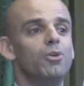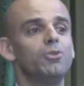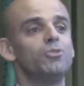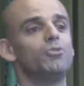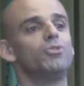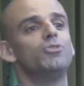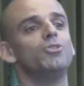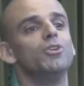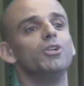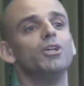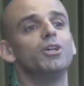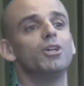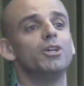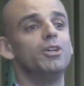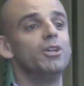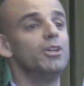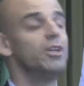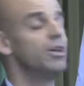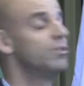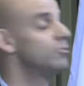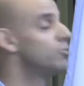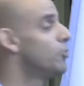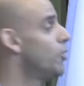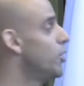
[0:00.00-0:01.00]
silicon
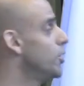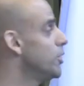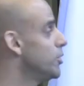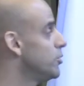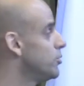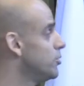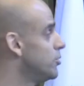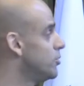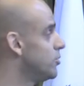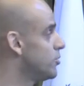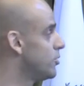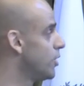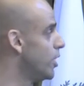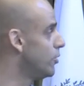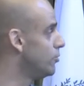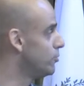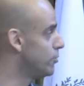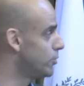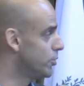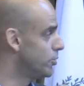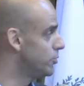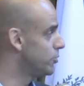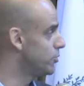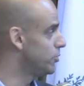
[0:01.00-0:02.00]
electronics
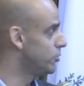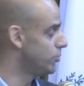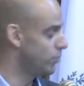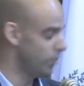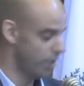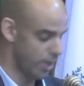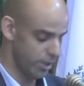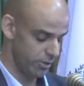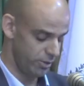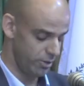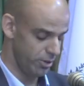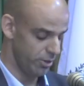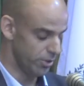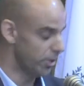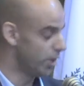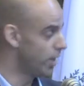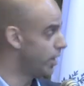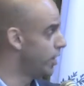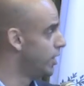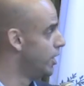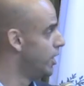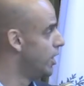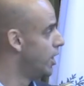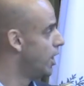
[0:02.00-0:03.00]
itself. For instance, you get
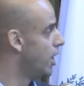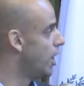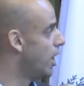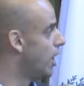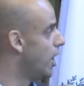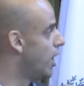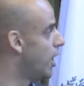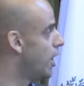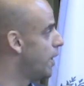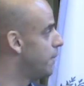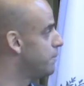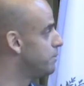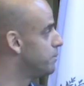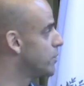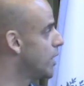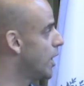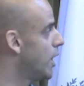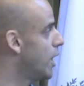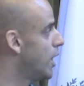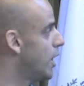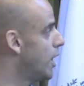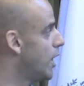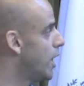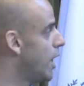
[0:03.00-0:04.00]
here
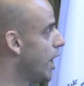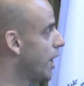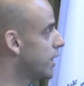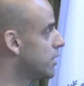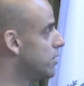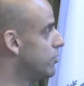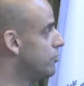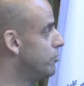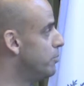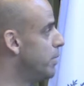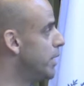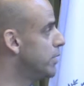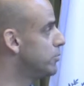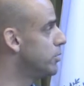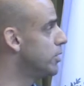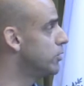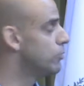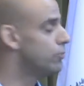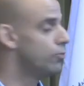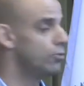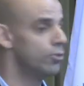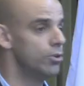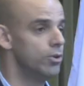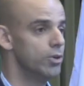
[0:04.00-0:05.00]
active
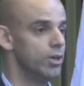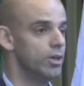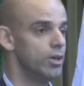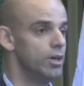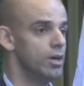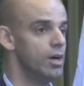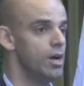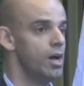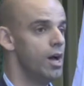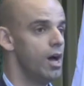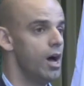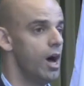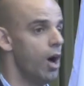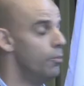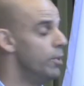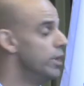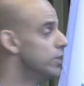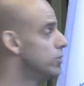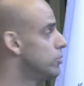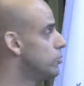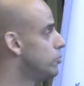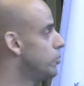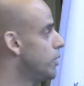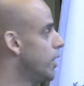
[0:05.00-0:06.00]
matrix for
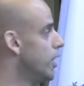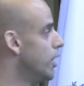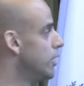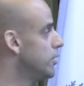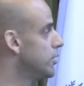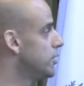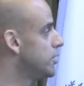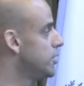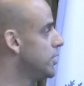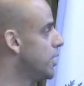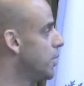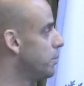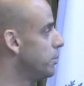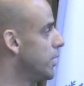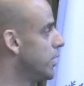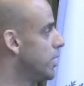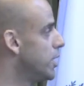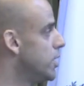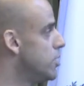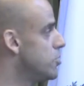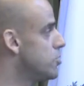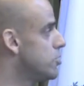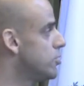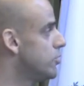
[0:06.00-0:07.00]
augmented reality
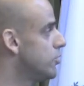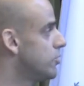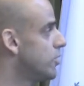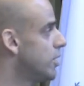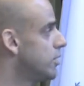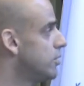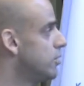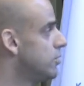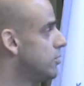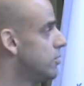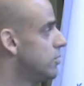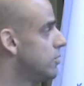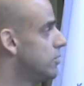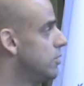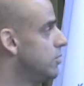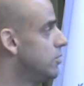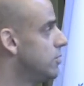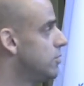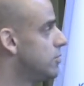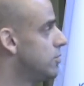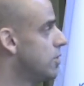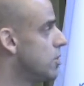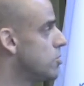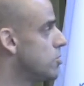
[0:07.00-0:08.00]
applications that is
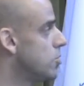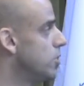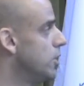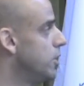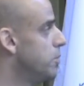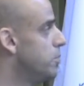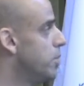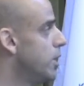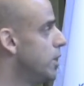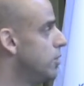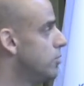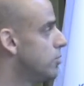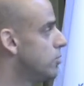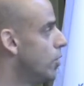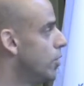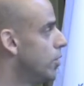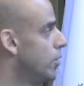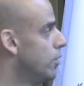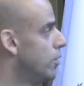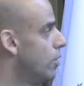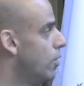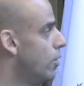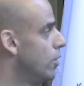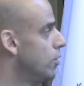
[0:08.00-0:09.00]
essentially based
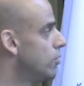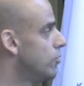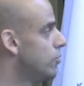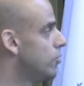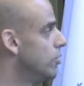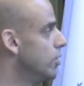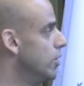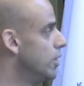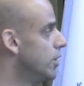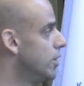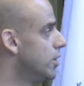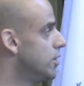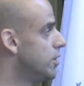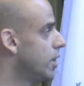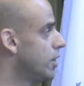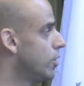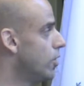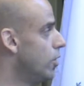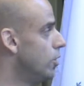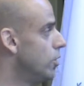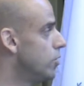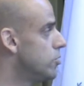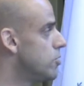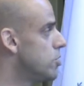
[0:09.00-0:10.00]
on silicon
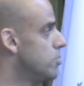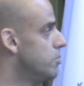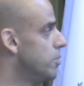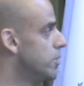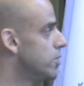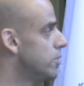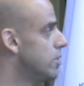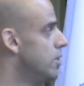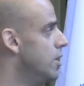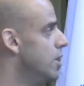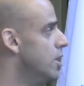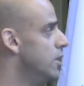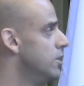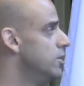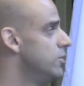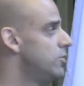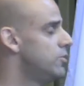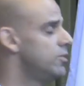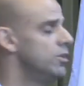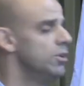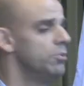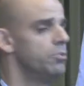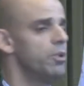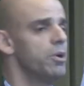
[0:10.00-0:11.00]
technology, but this
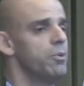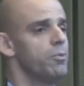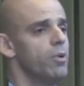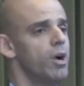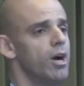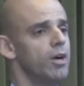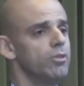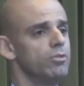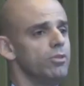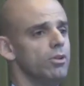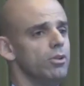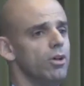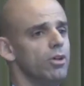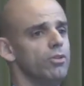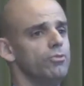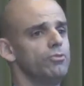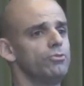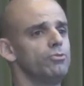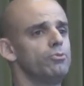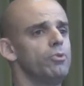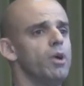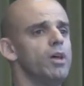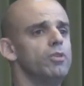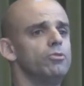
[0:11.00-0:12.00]
still requires a lot
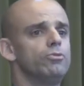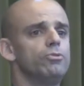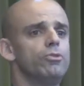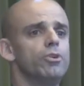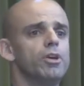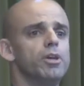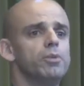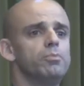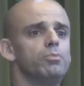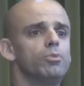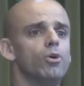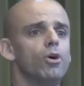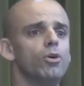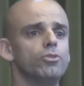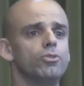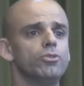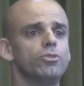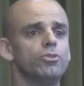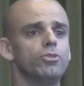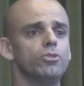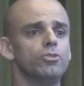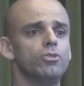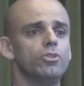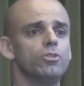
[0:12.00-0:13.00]
of transferring
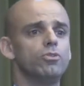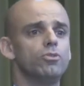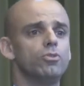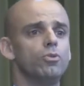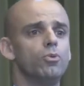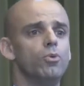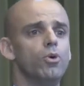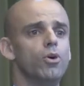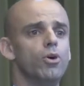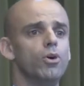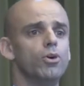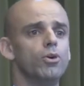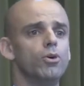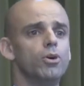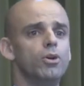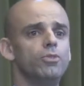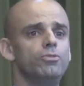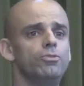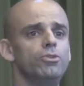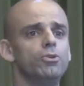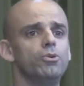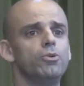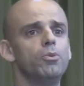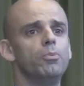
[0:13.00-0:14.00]
processes and so on. Or
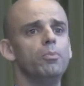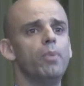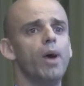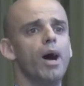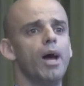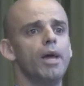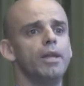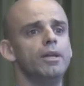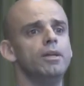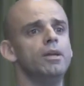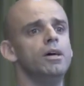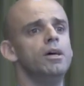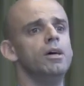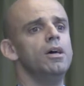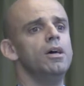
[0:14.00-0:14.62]
if you combine